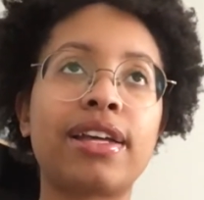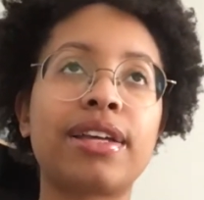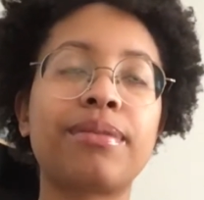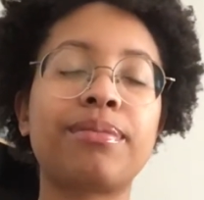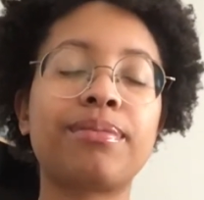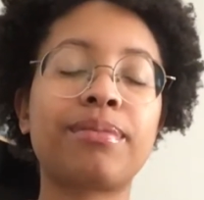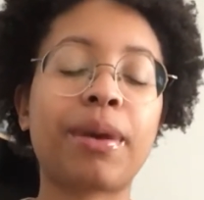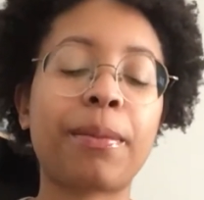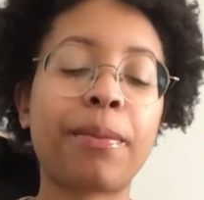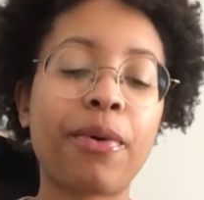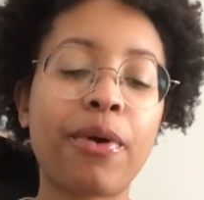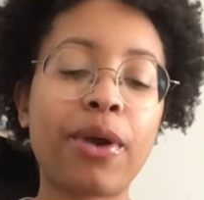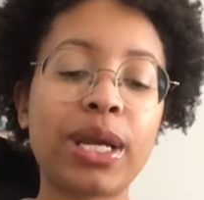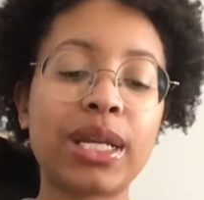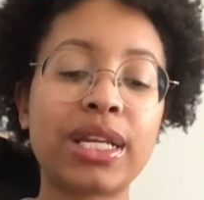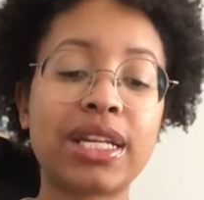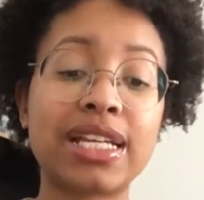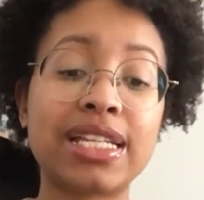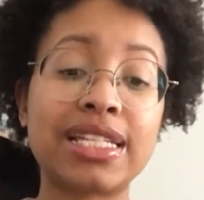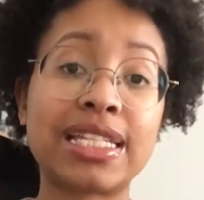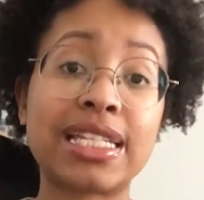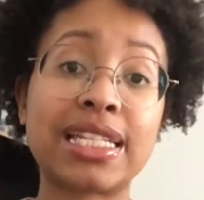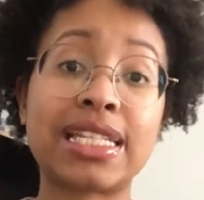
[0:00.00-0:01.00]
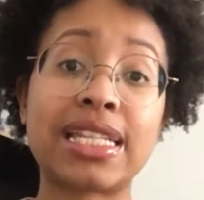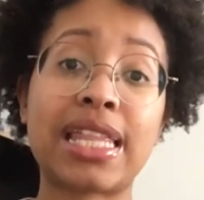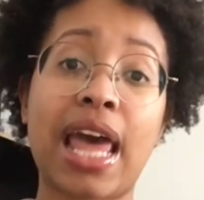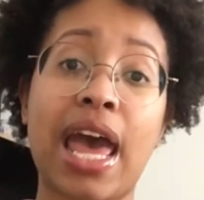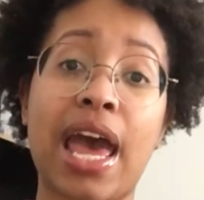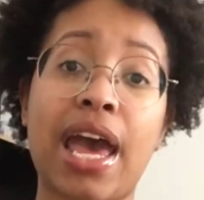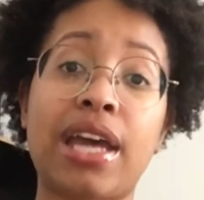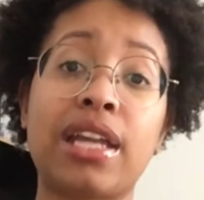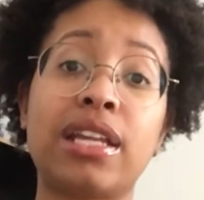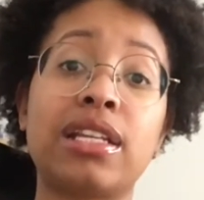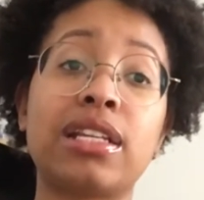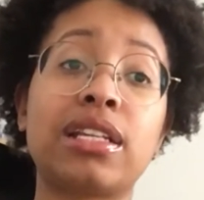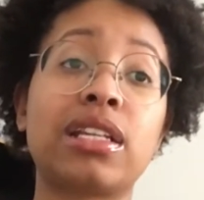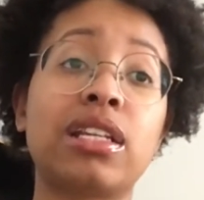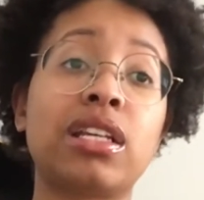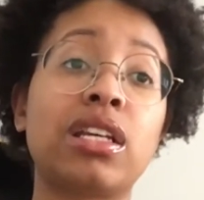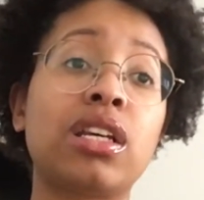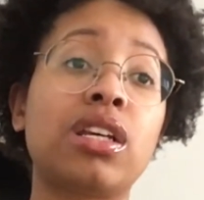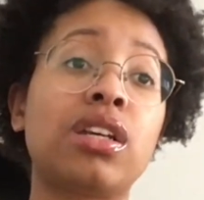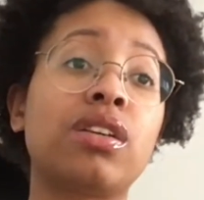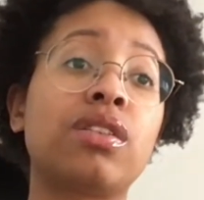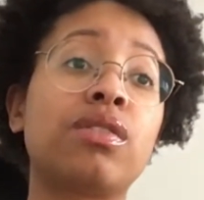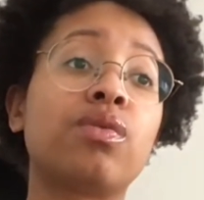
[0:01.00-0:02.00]
my point is that,
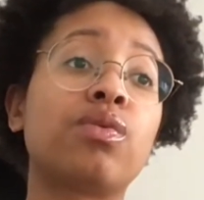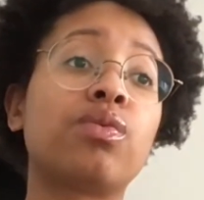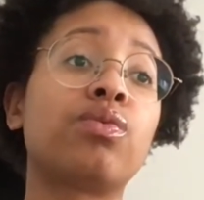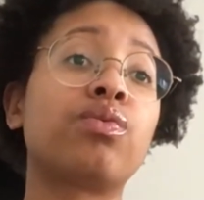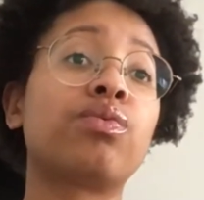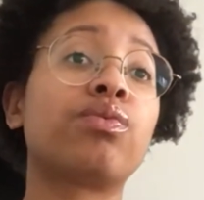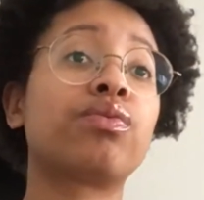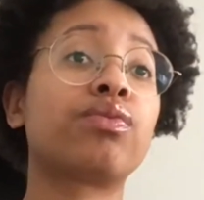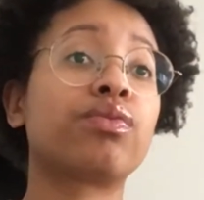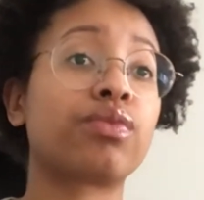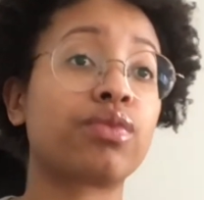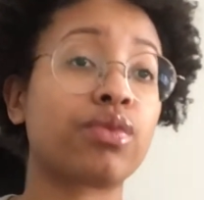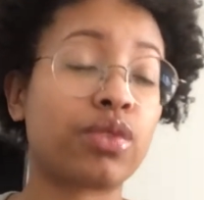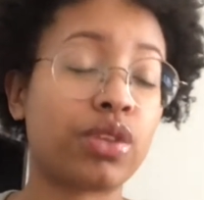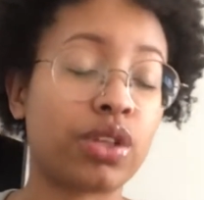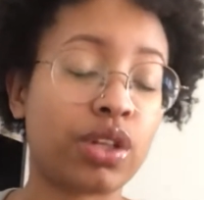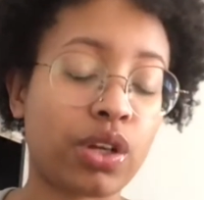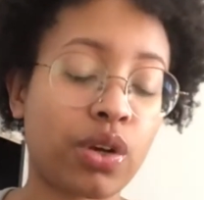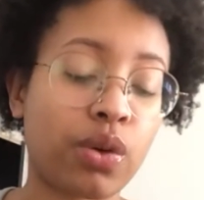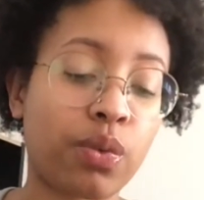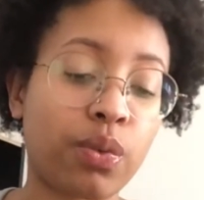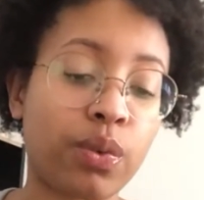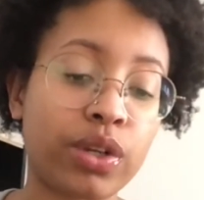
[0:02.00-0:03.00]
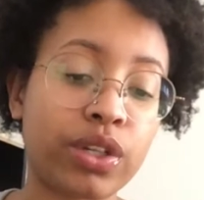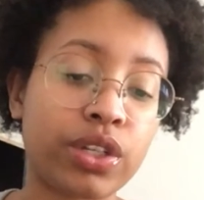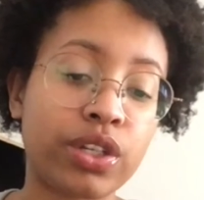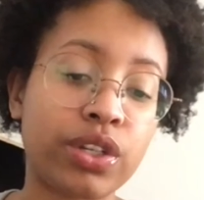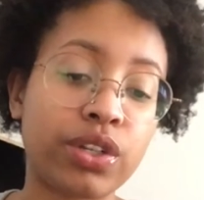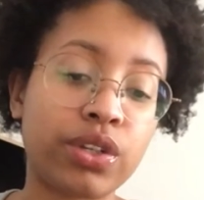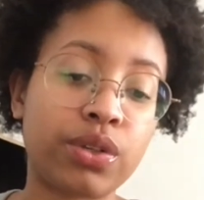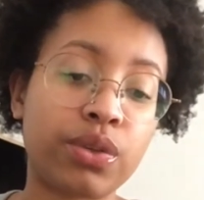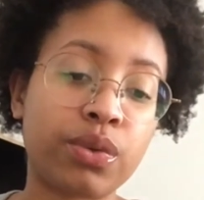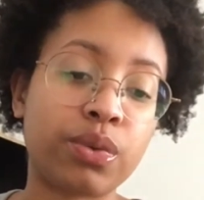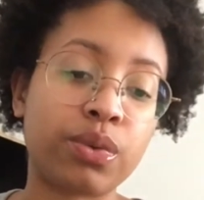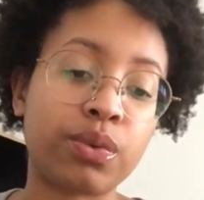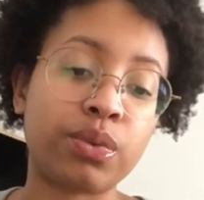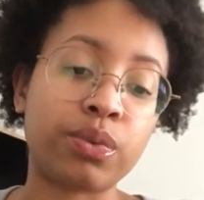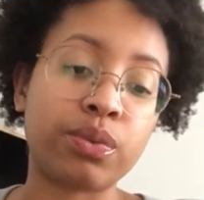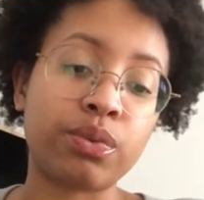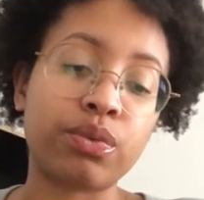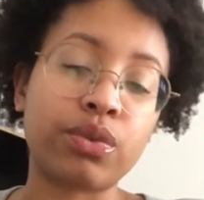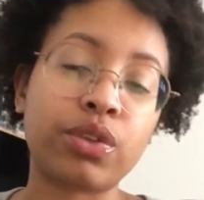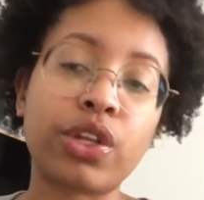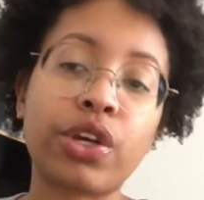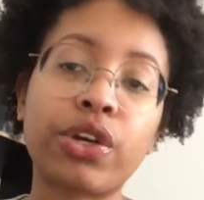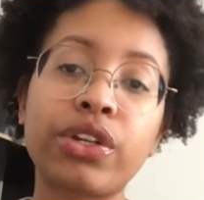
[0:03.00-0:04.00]
when you
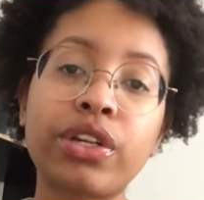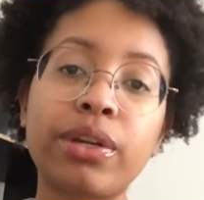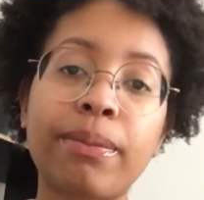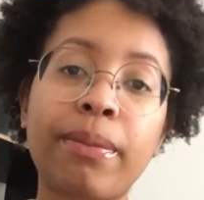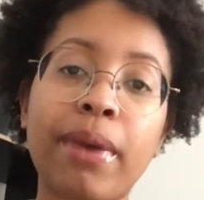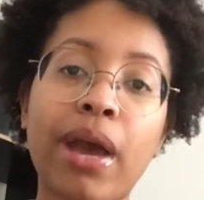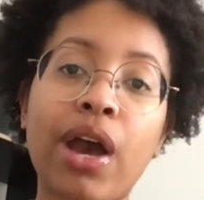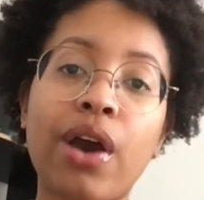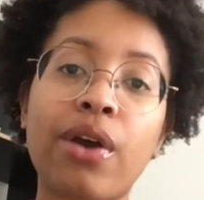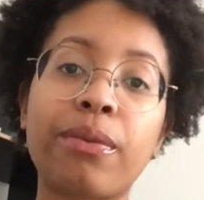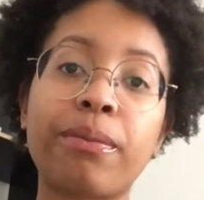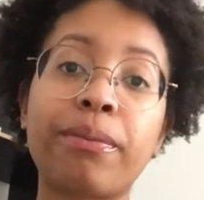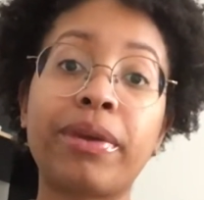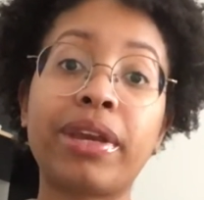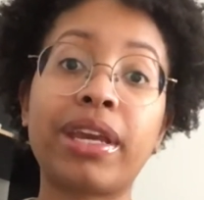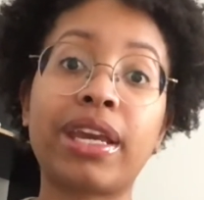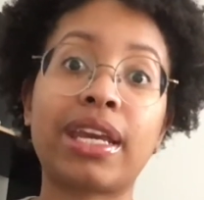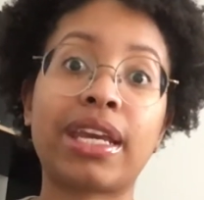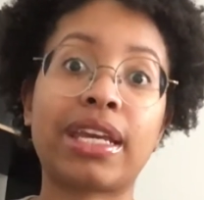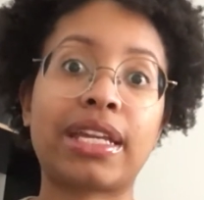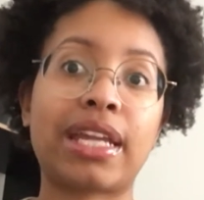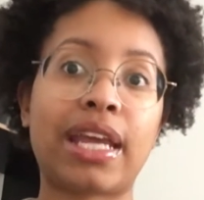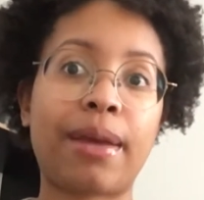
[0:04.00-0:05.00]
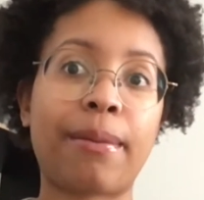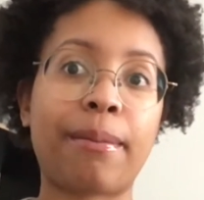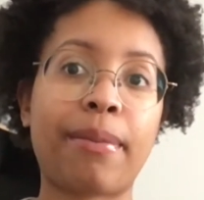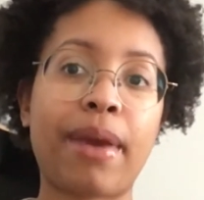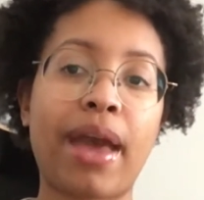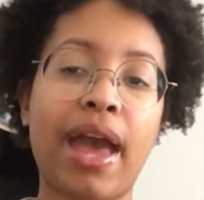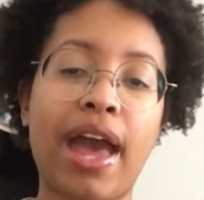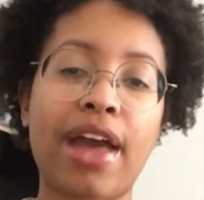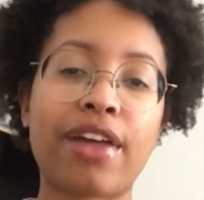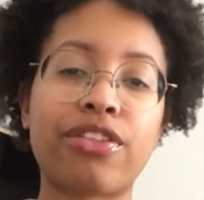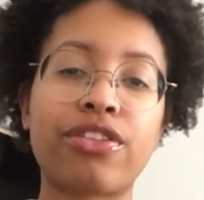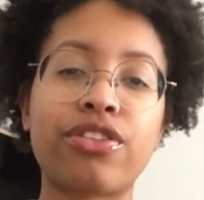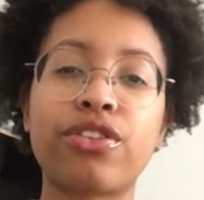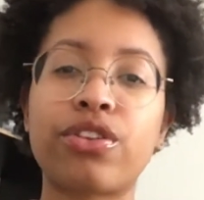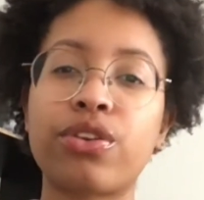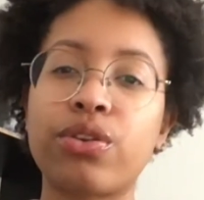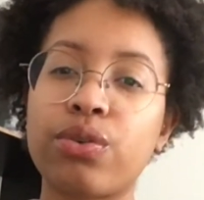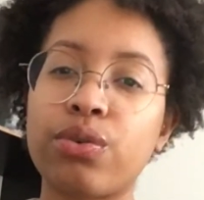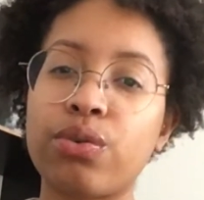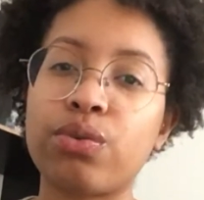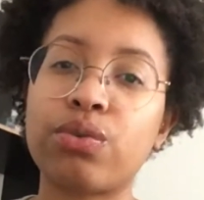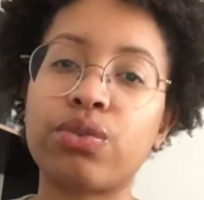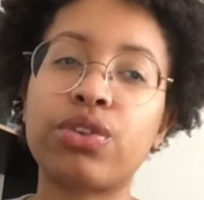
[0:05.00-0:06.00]
learn about being an empath,
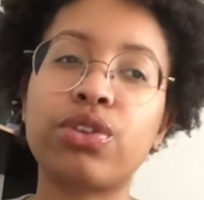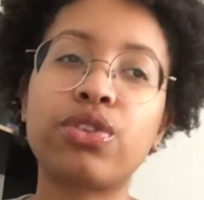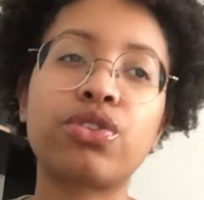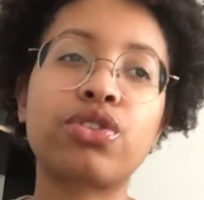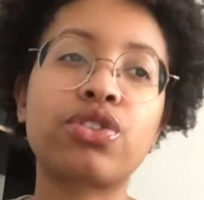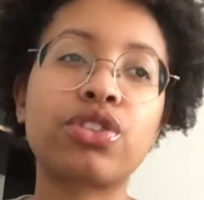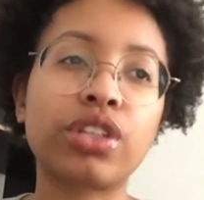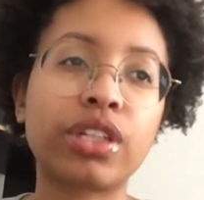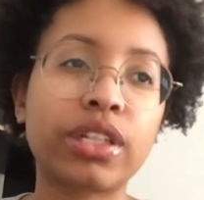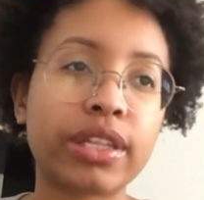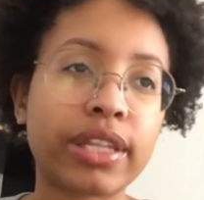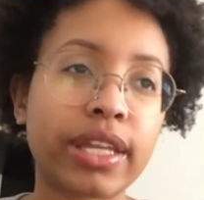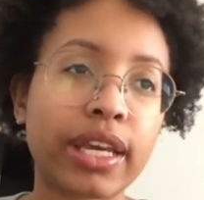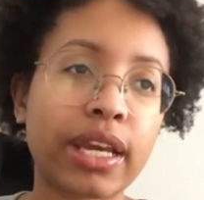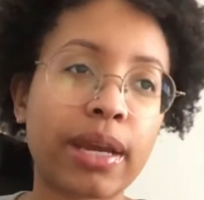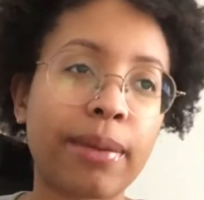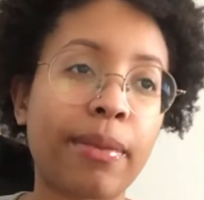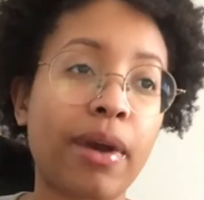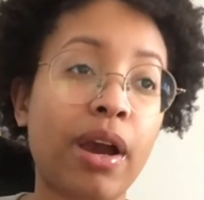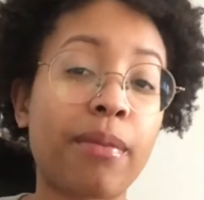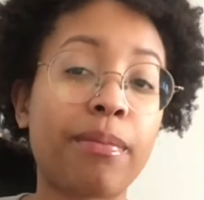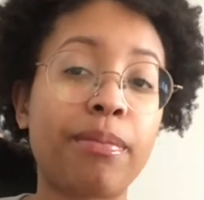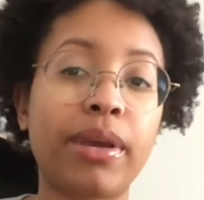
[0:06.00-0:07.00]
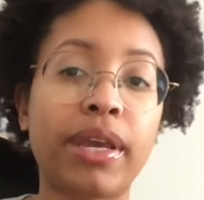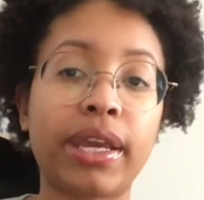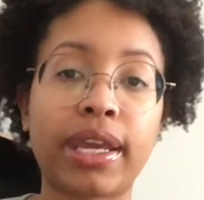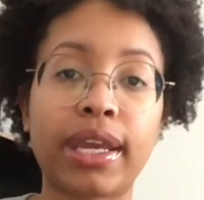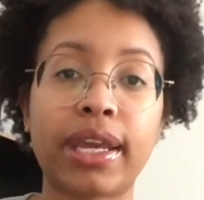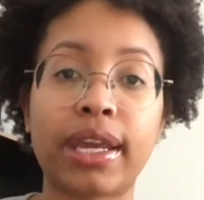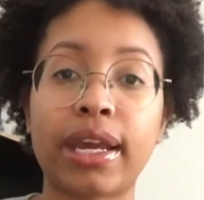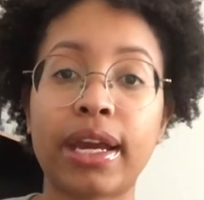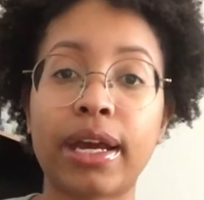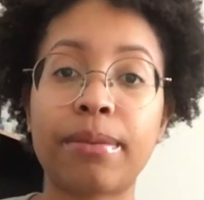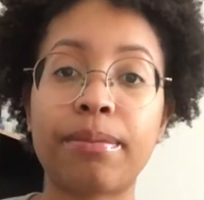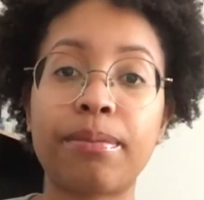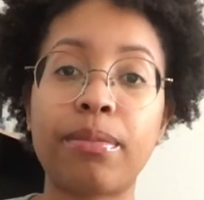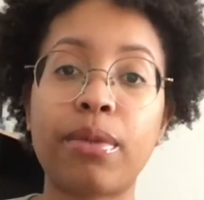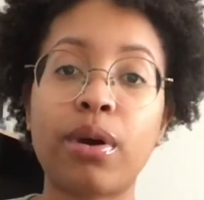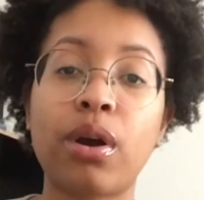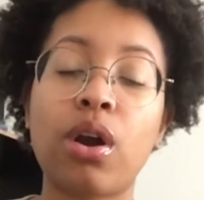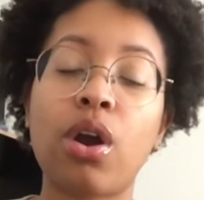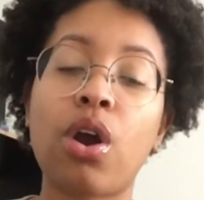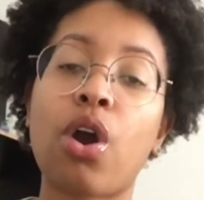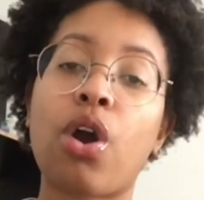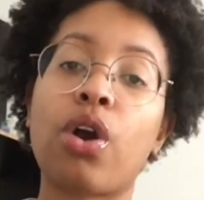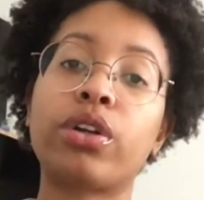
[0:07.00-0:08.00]
you usually think about picking up
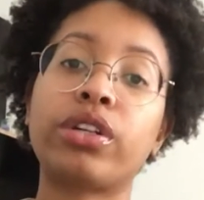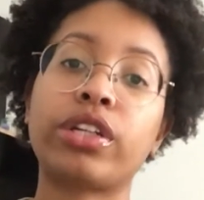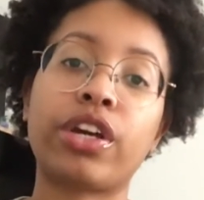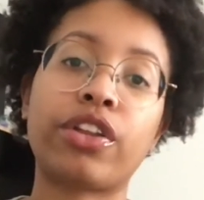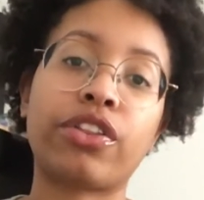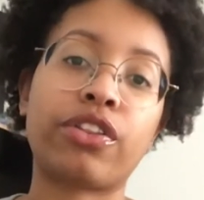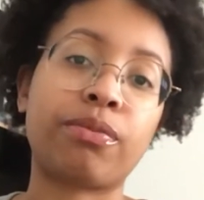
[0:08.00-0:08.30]
on other